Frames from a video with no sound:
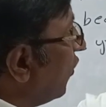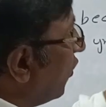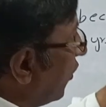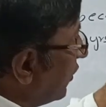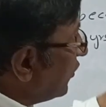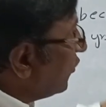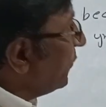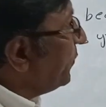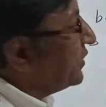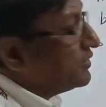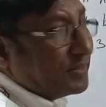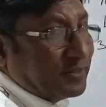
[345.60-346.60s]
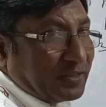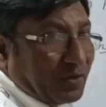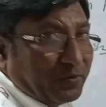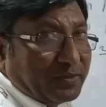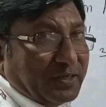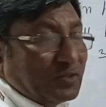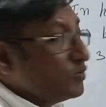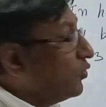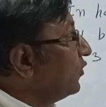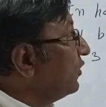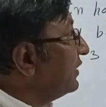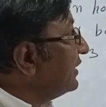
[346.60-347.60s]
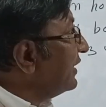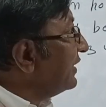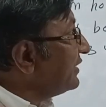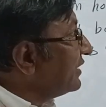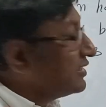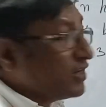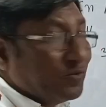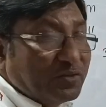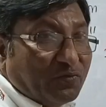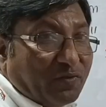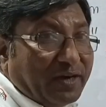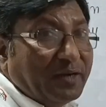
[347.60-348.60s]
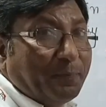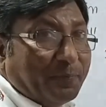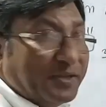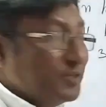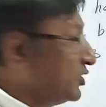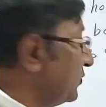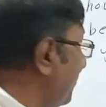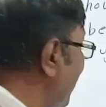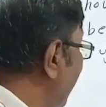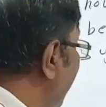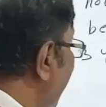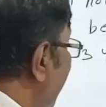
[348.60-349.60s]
on rupees 6000, so then 6000 what? Principal.